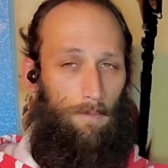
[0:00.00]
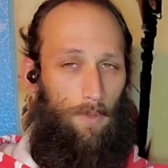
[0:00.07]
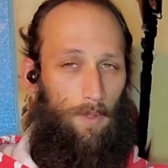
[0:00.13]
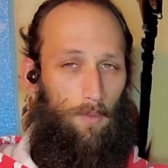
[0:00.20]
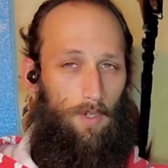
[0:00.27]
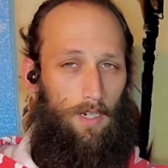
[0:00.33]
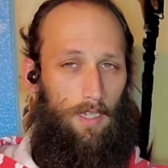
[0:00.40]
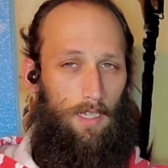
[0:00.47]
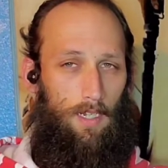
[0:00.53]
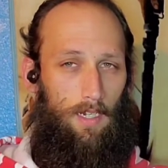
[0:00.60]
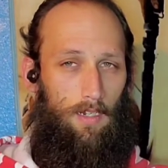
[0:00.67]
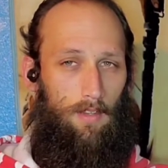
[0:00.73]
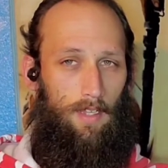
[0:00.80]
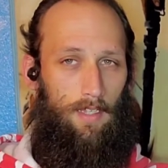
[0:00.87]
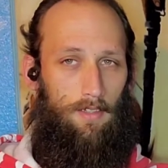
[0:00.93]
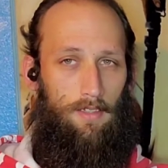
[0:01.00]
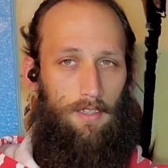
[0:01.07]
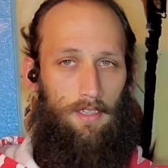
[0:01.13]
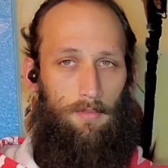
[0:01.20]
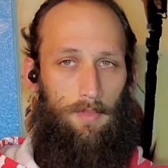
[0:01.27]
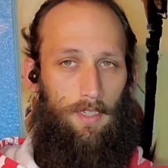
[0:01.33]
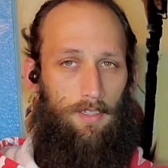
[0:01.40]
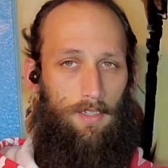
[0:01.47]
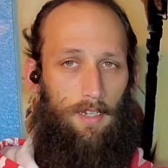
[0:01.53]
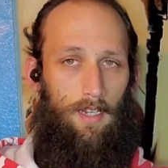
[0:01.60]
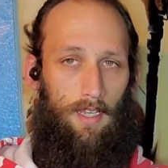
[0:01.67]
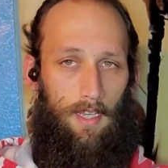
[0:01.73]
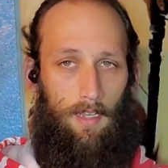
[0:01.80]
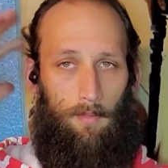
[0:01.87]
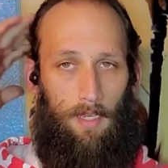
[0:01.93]
we're going to get into that just a smidge
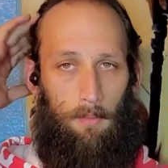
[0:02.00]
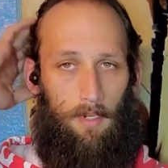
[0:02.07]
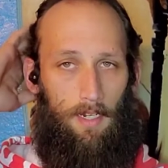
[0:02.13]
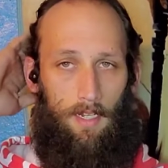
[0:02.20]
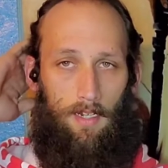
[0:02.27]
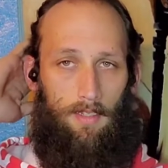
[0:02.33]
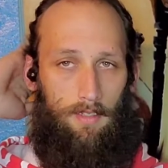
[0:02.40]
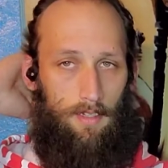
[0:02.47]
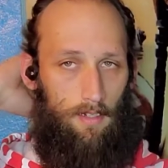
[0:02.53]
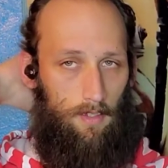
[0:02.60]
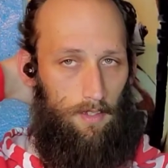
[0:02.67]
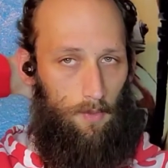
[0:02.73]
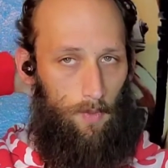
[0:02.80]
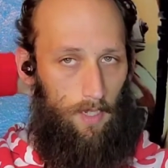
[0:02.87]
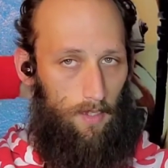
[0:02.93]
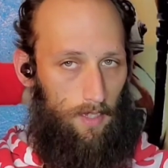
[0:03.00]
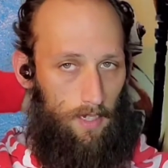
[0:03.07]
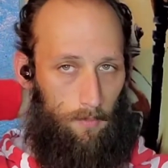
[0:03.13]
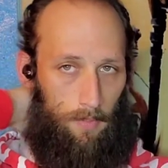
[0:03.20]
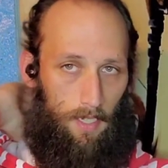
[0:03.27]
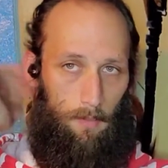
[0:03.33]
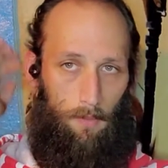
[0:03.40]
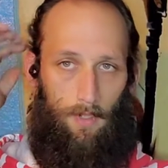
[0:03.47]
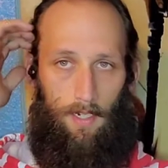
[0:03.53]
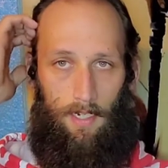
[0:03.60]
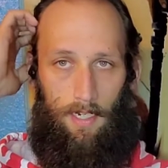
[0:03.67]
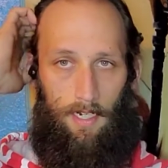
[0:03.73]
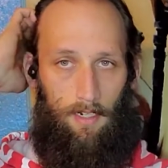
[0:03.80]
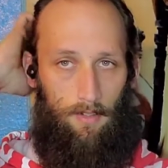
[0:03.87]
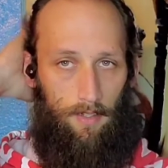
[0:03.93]
today, and maybe not necessarily in the way a lot of people would
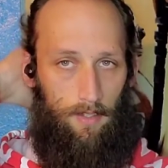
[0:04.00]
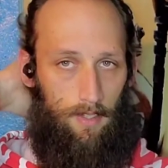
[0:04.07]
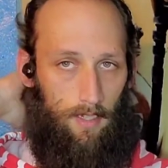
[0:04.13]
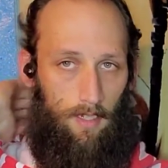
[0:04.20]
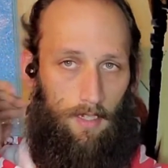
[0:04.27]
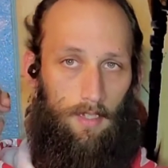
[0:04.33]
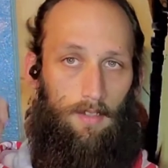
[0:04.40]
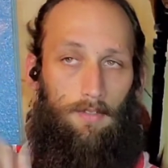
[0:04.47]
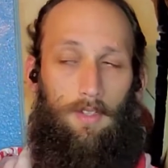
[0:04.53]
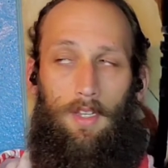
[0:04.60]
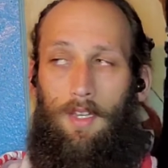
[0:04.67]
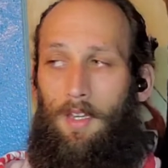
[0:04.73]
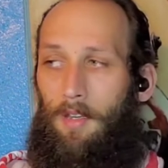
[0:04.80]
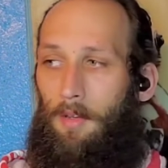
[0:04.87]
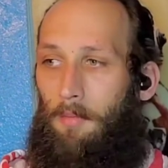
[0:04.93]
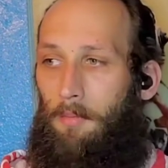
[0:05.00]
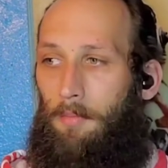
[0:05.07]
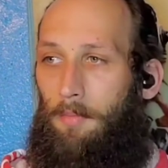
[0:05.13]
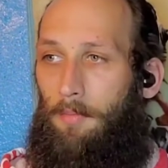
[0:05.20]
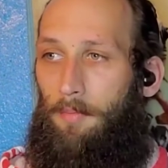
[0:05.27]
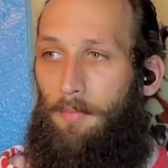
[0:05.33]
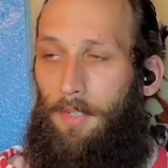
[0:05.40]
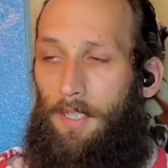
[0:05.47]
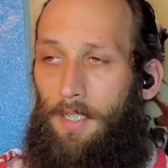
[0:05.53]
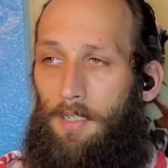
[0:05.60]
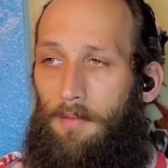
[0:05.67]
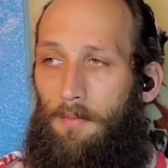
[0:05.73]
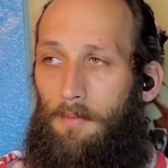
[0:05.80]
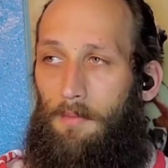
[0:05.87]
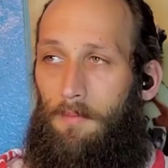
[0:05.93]
inherently think of, but
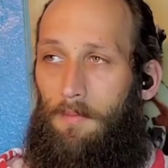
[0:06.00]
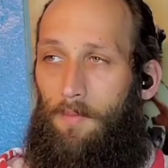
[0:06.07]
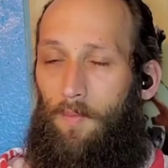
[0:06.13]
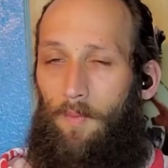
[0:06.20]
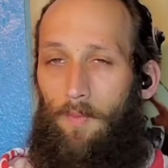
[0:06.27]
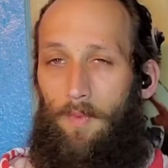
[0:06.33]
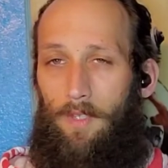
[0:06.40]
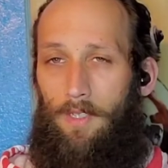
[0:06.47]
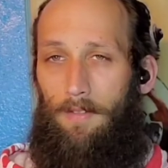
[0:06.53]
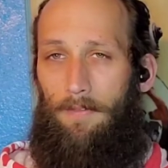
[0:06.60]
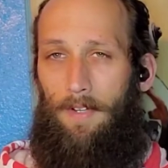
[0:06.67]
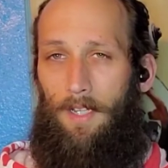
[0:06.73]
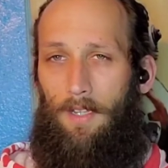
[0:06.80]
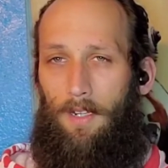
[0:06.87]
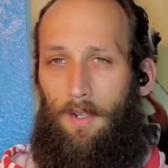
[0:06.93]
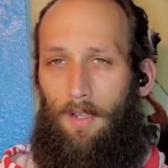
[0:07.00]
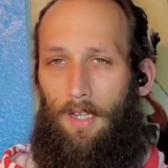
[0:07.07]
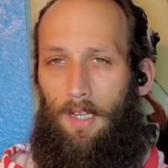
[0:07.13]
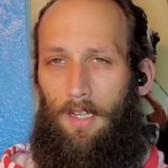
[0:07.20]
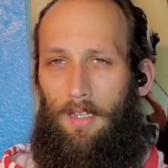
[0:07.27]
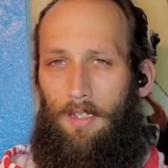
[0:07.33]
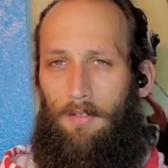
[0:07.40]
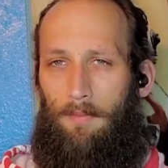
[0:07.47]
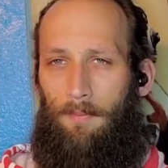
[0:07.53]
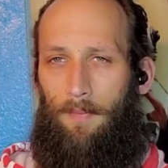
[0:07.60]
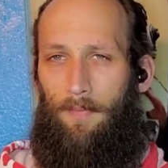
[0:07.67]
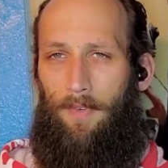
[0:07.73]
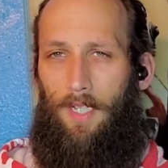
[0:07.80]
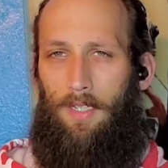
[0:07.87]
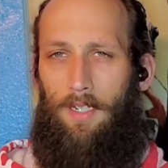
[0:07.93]
it's a fun
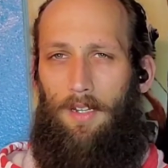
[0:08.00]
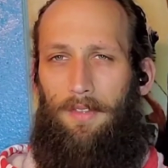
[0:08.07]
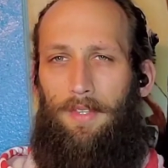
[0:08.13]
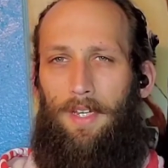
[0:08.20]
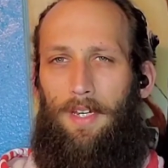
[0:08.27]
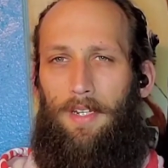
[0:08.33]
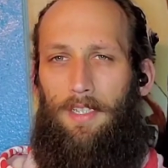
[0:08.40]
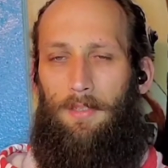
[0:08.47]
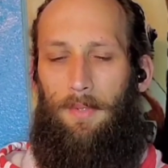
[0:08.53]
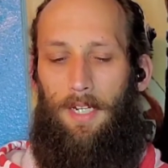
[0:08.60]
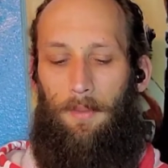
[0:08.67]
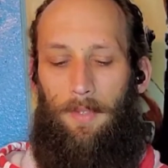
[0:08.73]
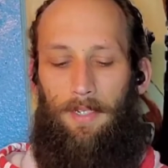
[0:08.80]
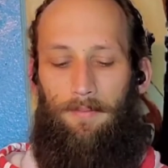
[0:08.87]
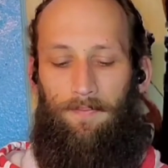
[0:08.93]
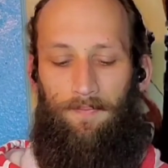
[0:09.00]
little thought experiment.